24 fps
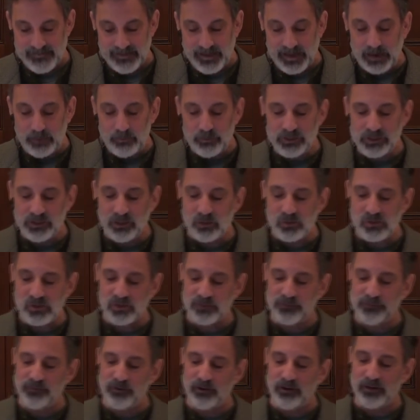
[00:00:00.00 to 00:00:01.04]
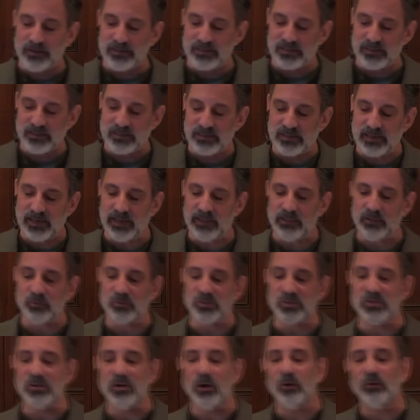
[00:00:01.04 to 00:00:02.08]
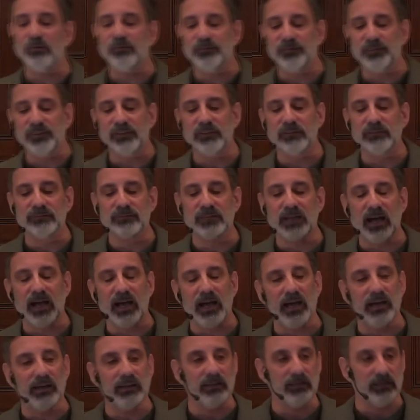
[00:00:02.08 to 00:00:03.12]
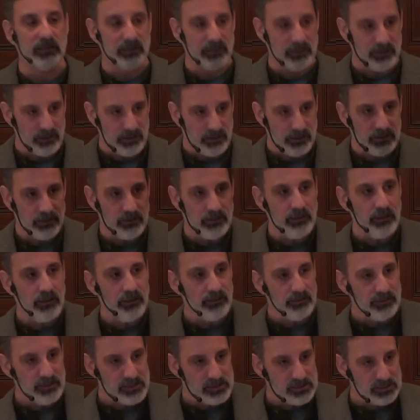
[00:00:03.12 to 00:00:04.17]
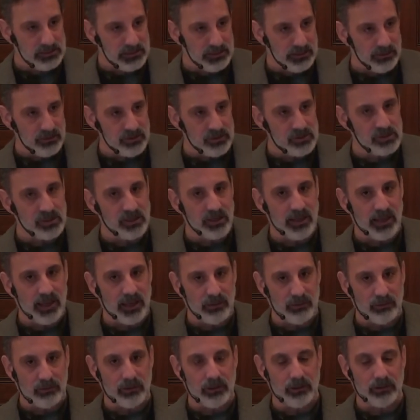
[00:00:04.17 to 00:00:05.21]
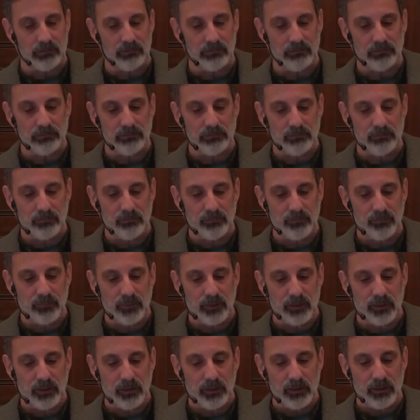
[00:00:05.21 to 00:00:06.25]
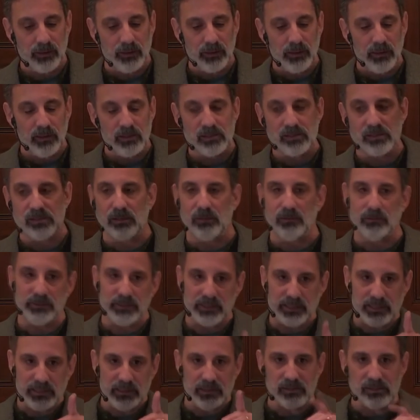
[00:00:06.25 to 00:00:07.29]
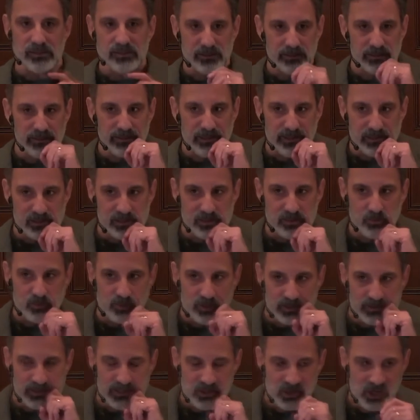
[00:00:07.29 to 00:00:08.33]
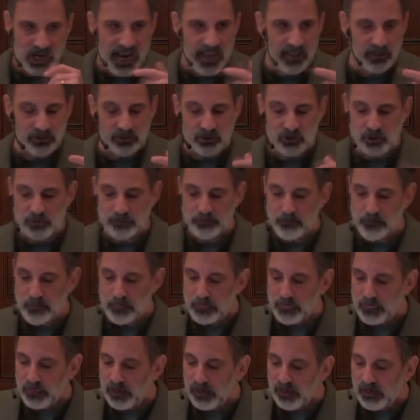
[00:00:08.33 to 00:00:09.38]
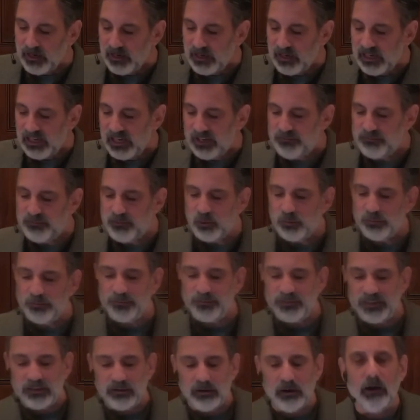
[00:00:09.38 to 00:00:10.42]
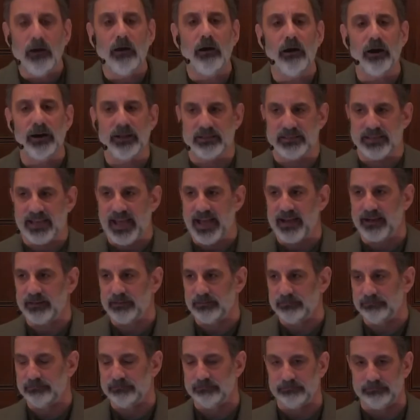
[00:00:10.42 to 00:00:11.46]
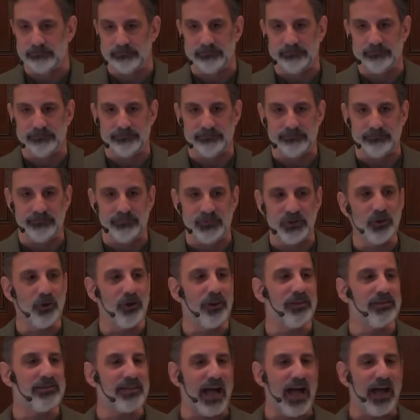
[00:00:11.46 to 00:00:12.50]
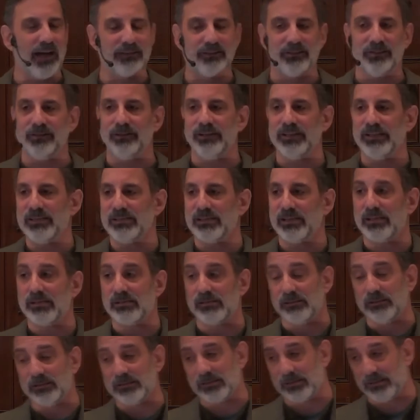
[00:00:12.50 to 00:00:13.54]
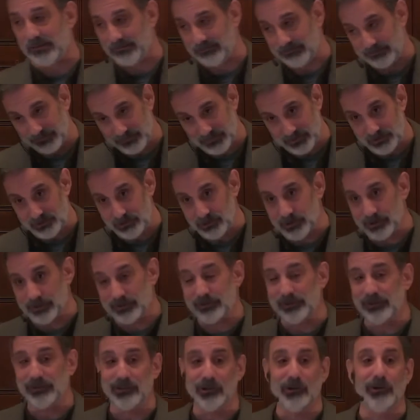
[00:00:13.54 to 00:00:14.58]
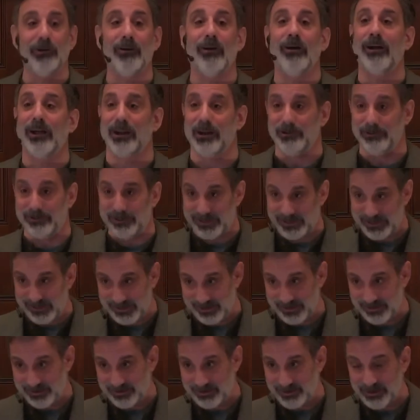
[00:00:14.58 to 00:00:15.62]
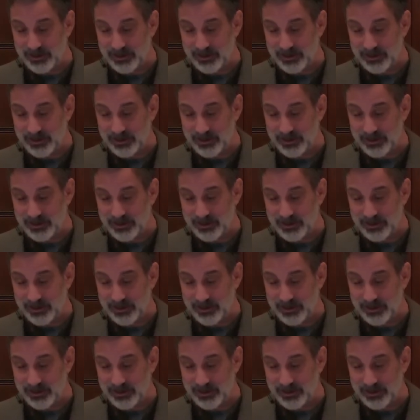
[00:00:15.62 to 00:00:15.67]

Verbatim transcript: I would go so far as to say there was no fear of God in these leaders at all. So here's, here's what the challenge. If you fear a heart attack, go to the doctor and he says, listen, your, your arteries,